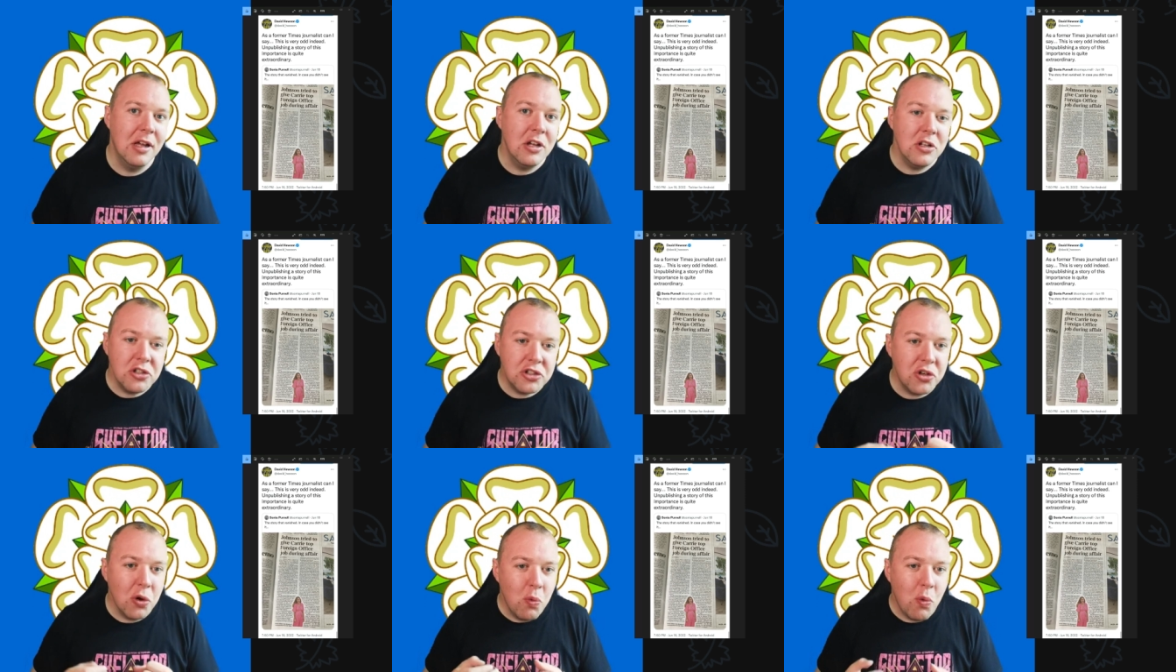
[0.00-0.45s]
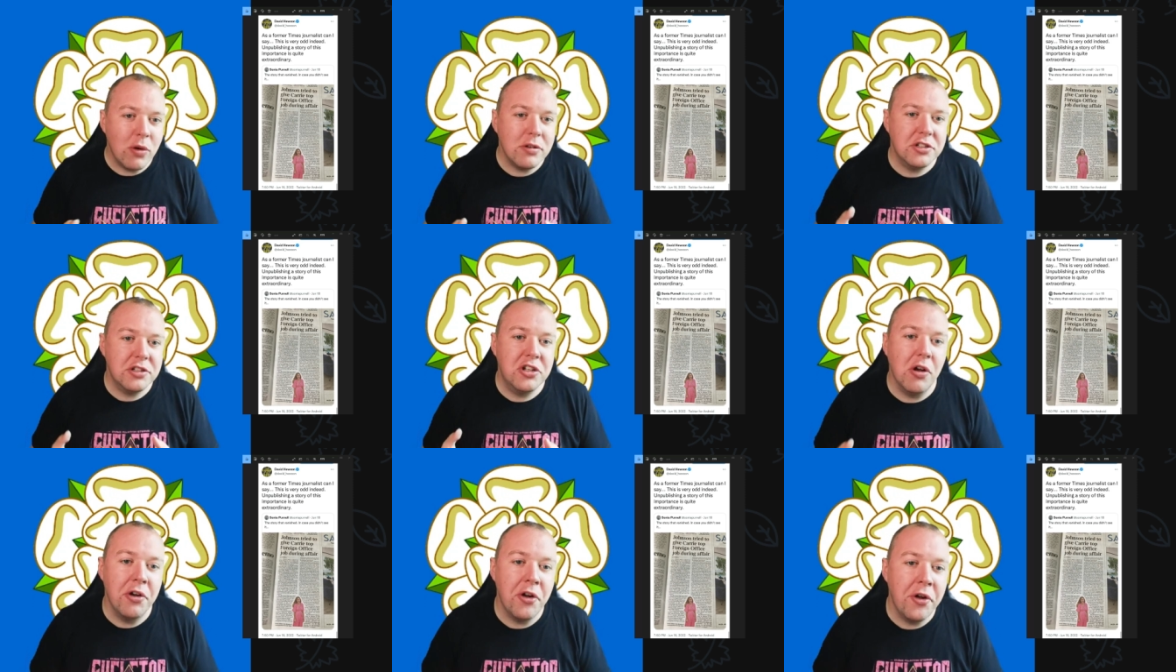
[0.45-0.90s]
So what's
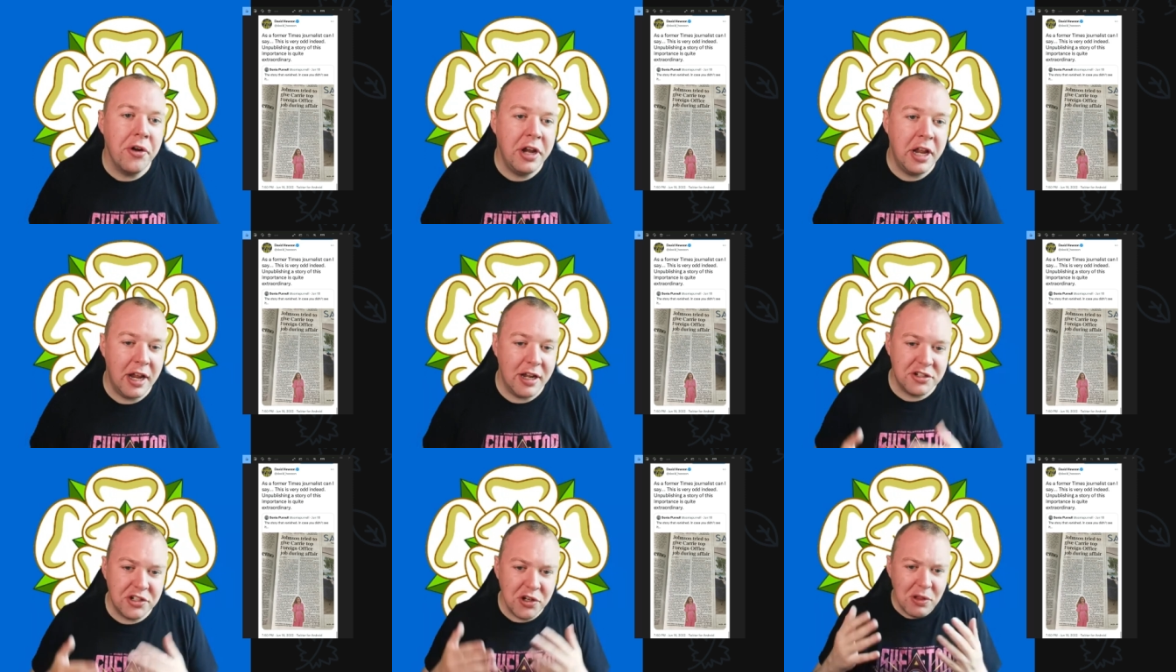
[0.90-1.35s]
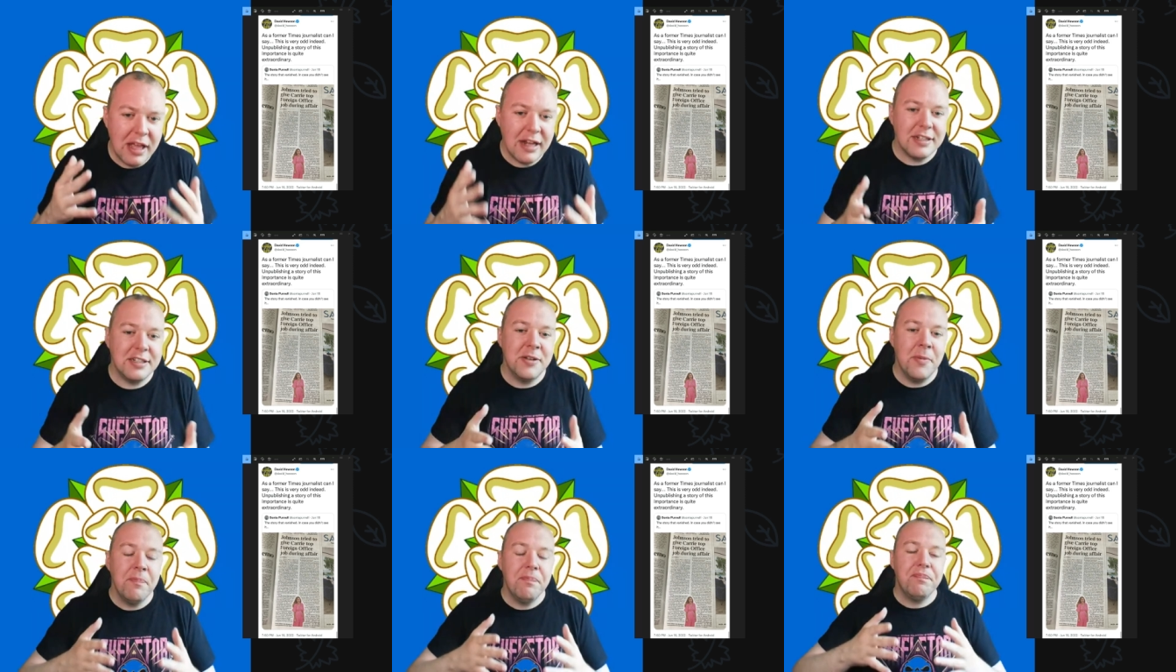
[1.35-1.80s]
gone on here? So
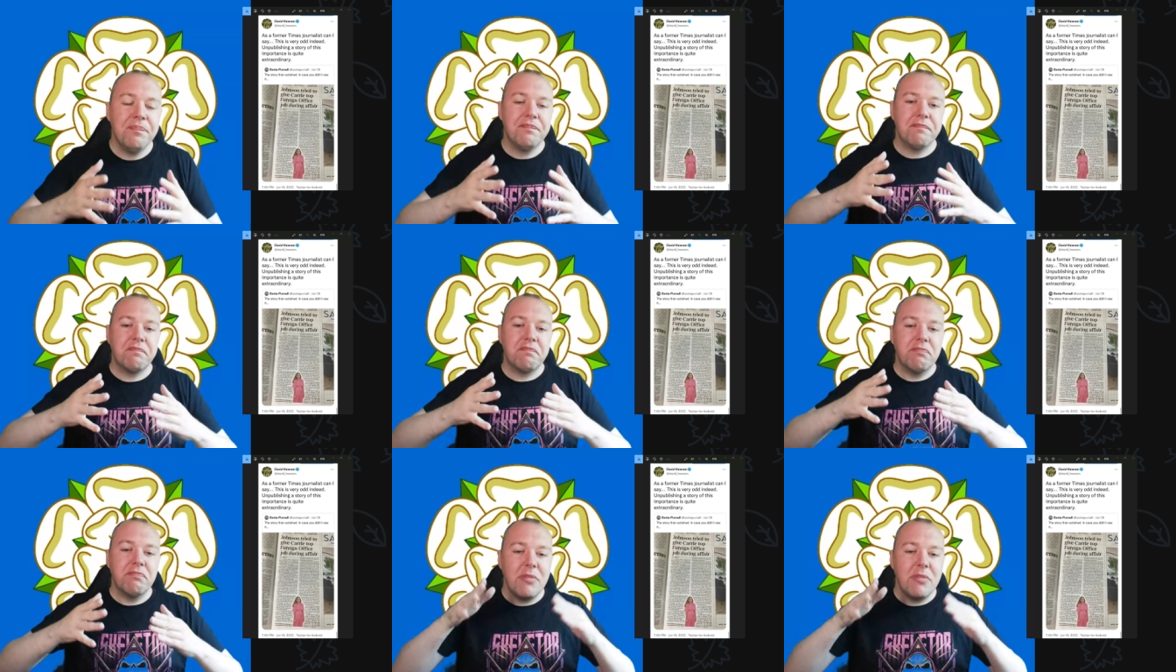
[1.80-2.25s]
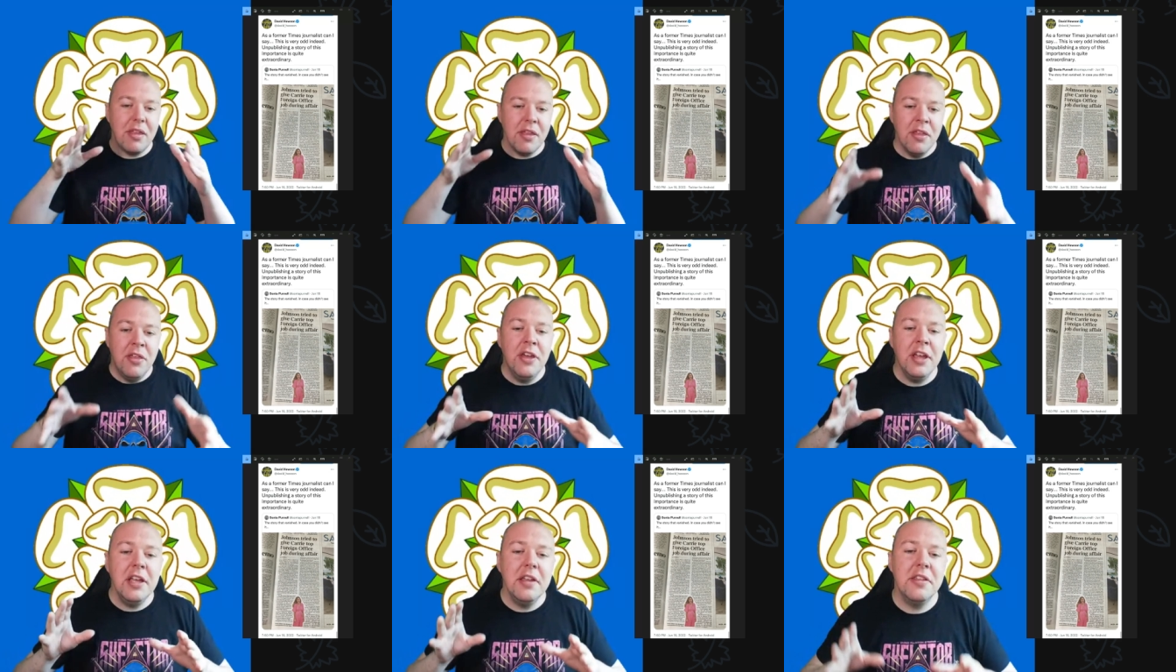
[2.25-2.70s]
let's
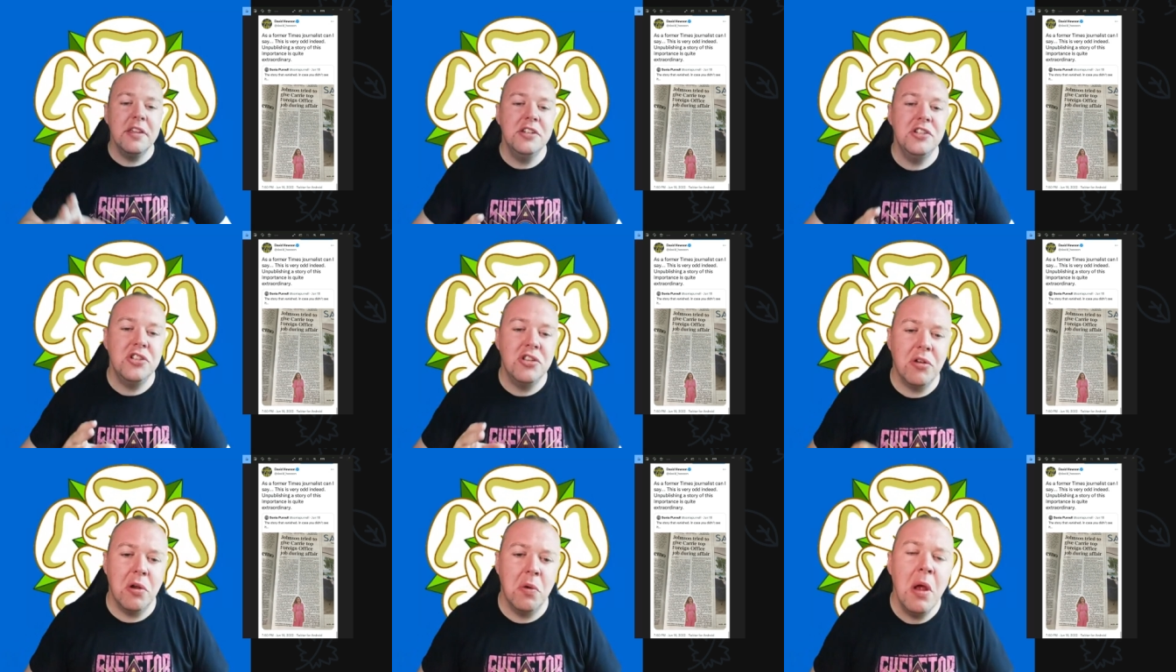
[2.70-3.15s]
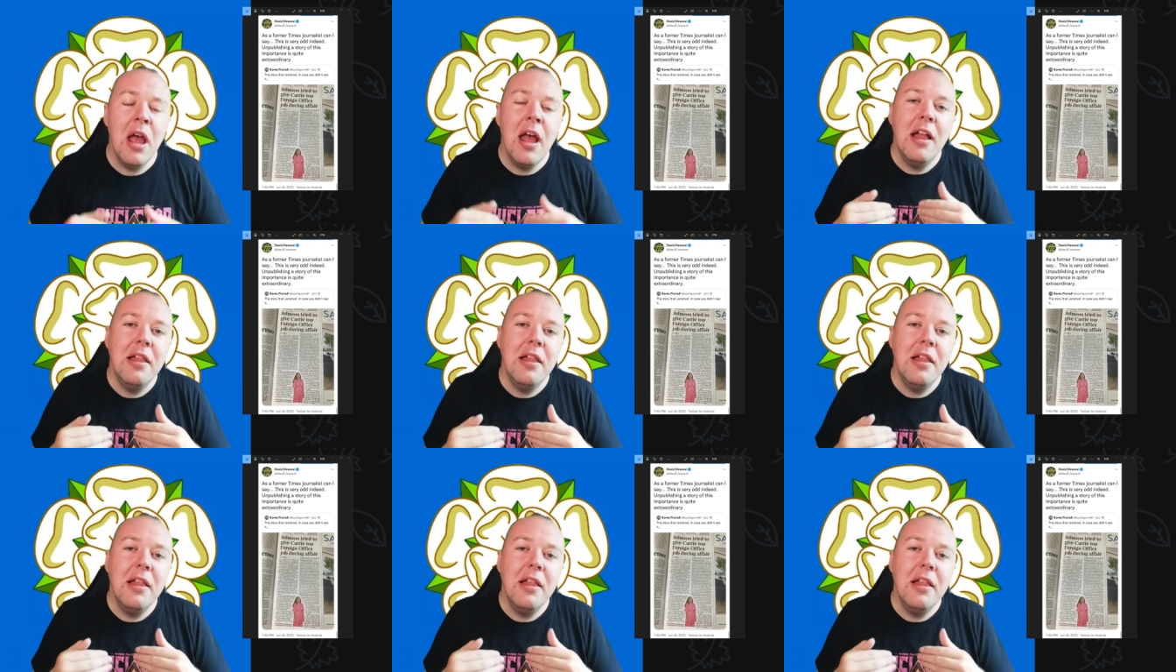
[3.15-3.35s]
think this through.